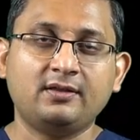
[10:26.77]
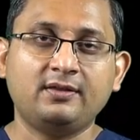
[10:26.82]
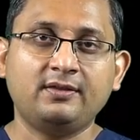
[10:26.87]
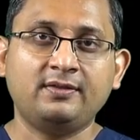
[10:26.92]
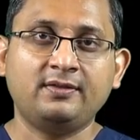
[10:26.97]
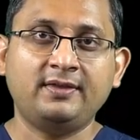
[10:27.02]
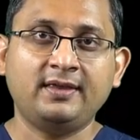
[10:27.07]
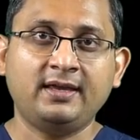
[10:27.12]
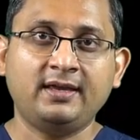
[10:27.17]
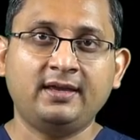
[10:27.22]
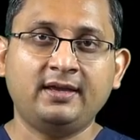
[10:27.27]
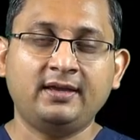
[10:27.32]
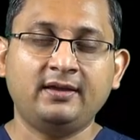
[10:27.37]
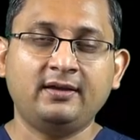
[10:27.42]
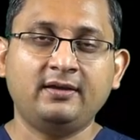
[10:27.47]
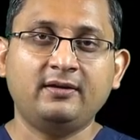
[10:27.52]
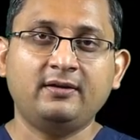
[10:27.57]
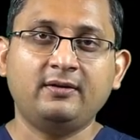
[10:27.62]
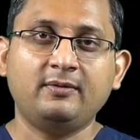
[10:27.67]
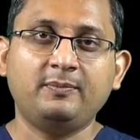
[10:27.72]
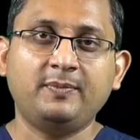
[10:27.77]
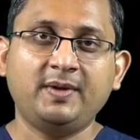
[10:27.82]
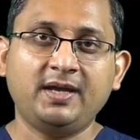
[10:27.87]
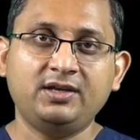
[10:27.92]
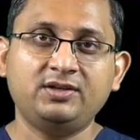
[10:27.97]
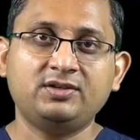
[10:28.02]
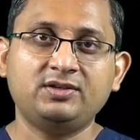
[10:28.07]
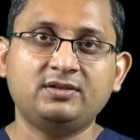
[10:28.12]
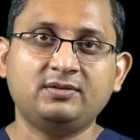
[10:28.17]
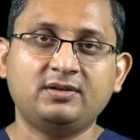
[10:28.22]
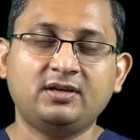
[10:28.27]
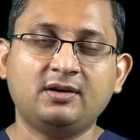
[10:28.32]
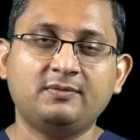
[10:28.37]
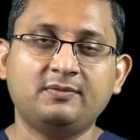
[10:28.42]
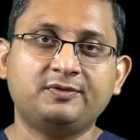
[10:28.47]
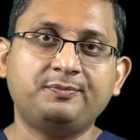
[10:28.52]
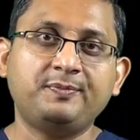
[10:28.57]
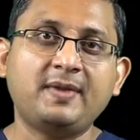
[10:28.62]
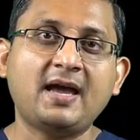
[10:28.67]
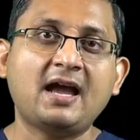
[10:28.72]
the patient
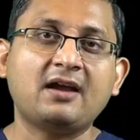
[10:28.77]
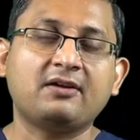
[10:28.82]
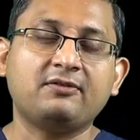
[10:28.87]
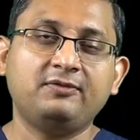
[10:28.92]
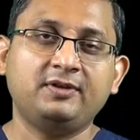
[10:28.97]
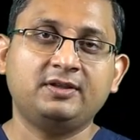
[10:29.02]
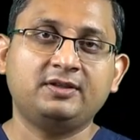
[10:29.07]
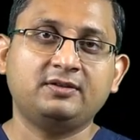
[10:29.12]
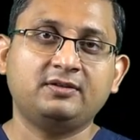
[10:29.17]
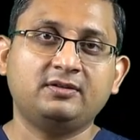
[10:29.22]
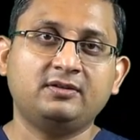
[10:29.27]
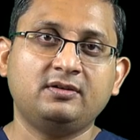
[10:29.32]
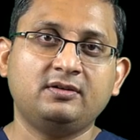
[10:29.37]
comes back with